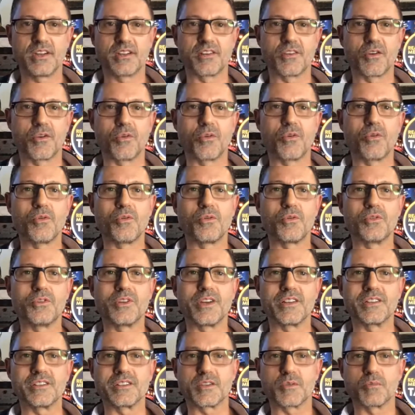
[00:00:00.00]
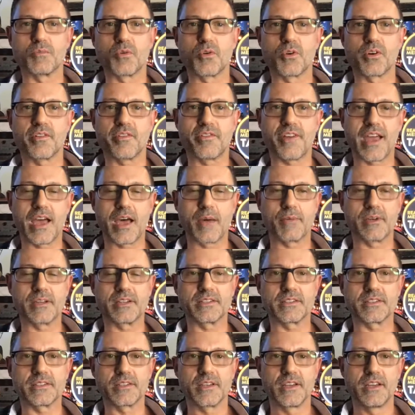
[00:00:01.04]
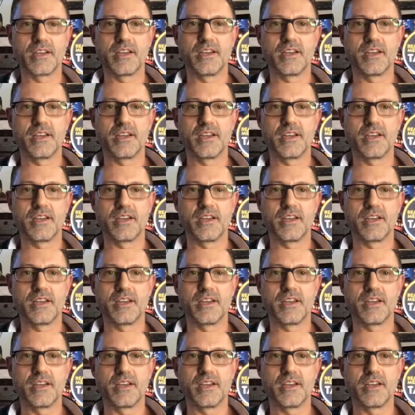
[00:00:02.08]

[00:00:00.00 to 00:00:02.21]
the old unsupportive habits.